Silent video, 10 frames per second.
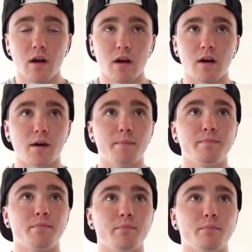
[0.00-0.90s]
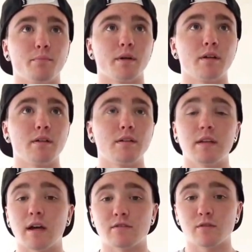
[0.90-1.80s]
Um, but
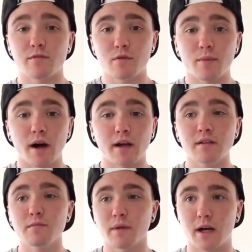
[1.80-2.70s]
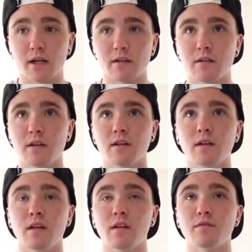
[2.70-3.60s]
yeah, so if you bind.
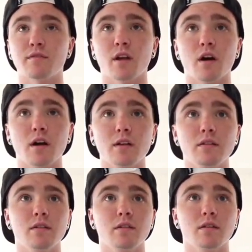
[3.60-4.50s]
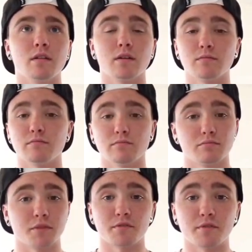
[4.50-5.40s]
If not,
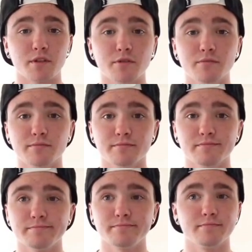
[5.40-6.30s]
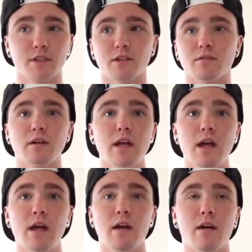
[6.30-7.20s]
good for you. You know.
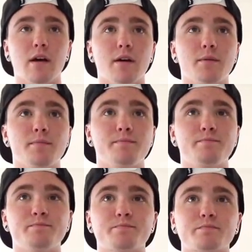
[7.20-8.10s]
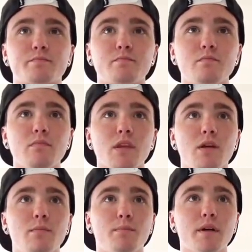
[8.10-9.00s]
Um,
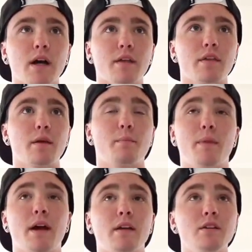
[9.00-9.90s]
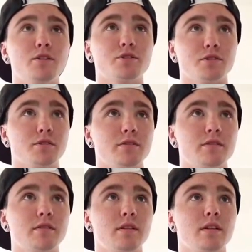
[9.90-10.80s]
but I think baggy
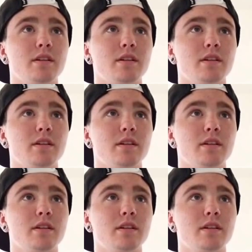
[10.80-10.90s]
shirts